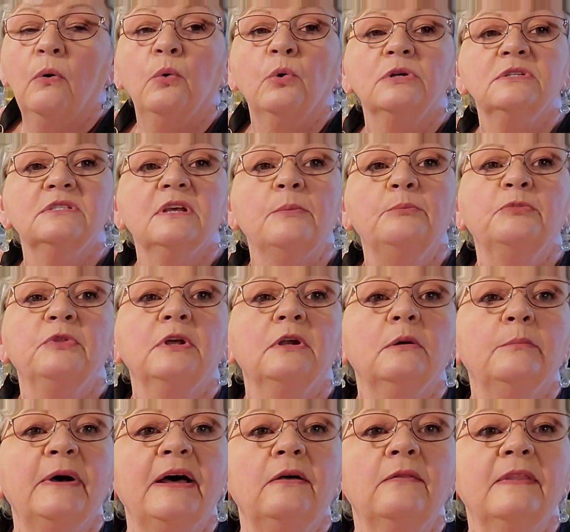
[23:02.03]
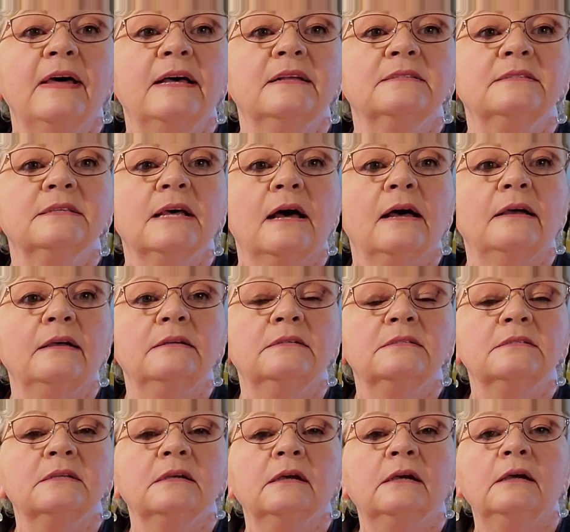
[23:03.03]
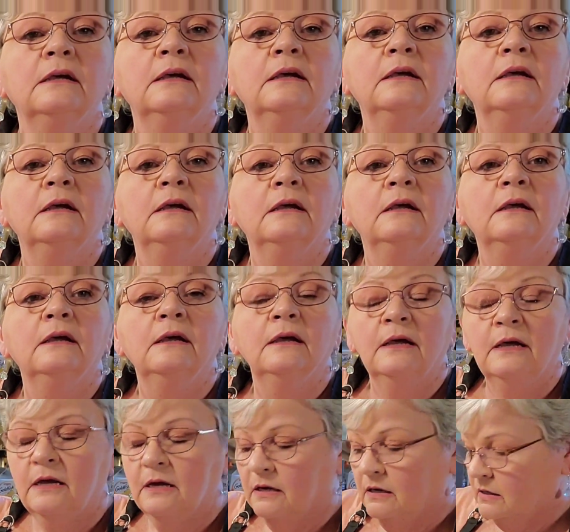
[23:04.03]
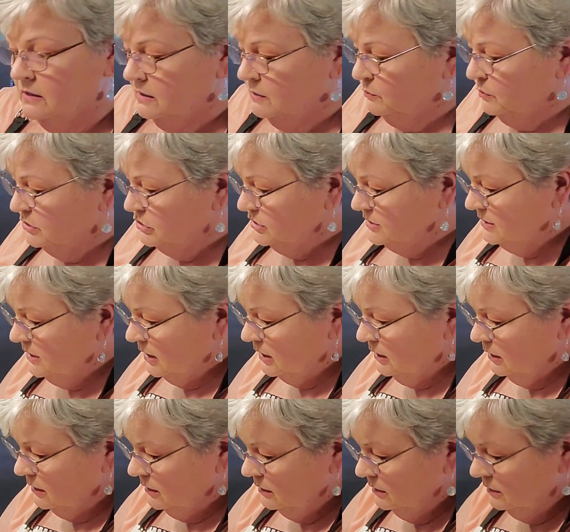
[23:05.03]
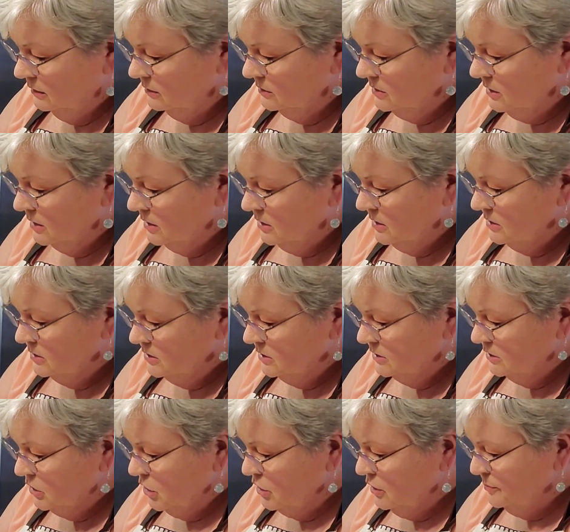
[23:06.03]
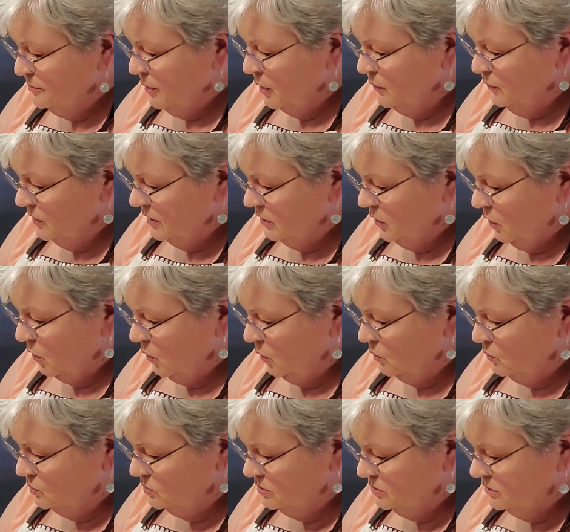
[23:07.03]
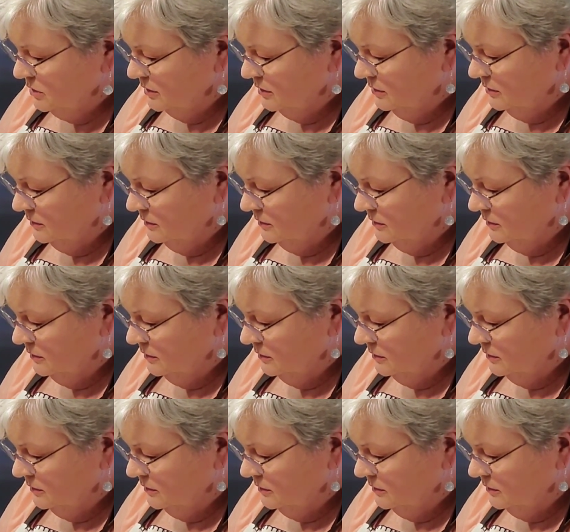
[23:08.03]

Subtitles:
or something about that size, and we're just going to start poking holes.